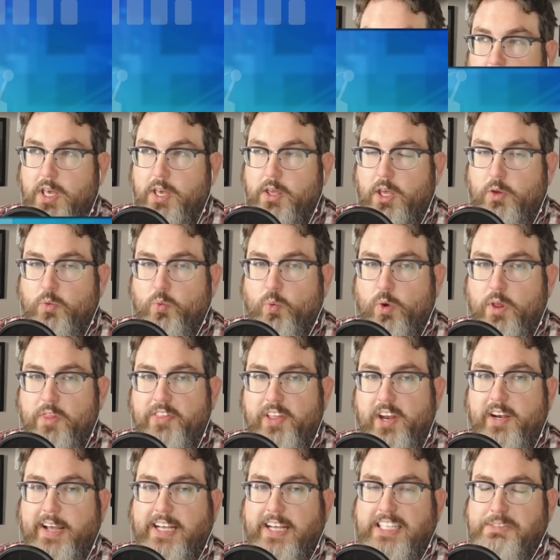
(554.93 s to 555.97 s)
Well, and one
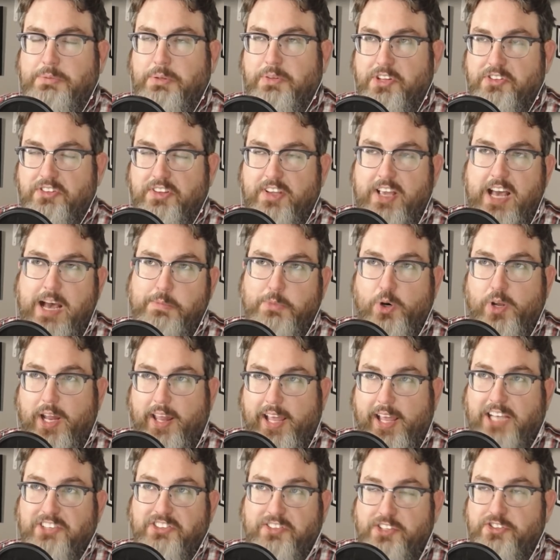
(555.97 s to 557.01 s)
thing nice about this combo, and
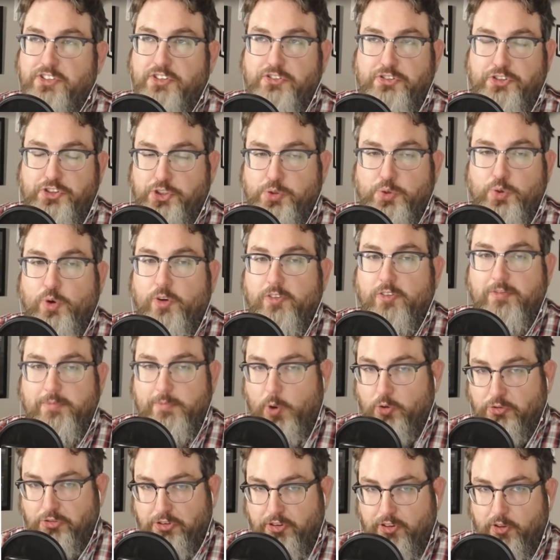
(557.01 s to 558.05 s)
I guess this is true of
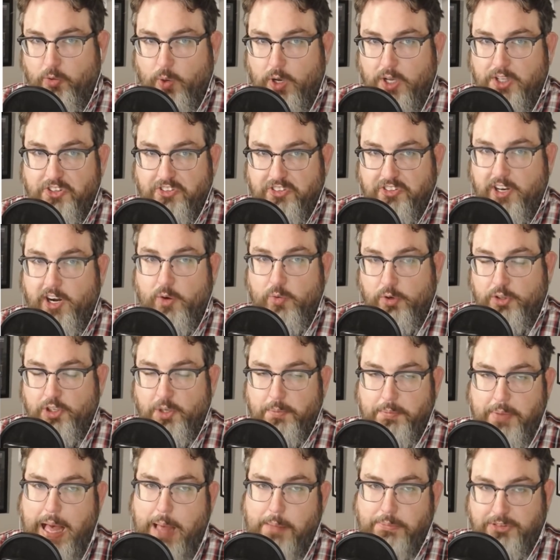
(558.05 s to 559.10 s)
most of the ones that are really
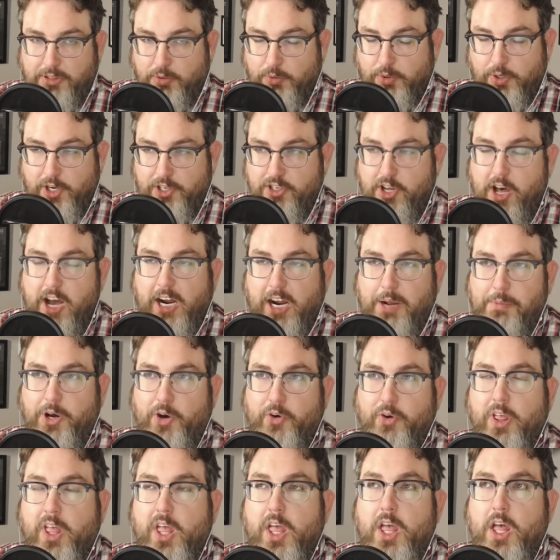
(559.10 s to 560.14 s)
popular we're going to talk
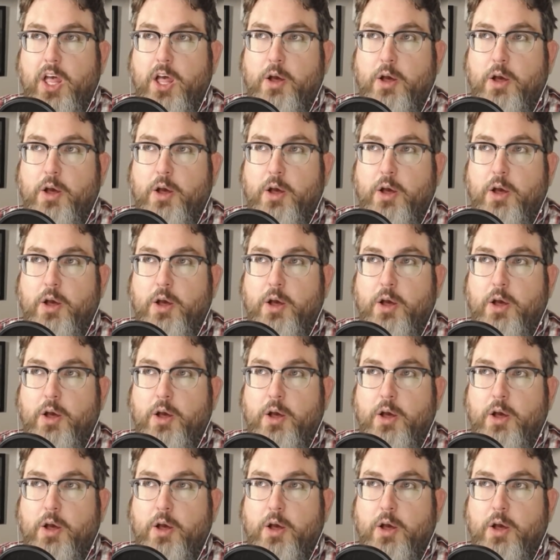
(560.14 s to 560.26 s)
about,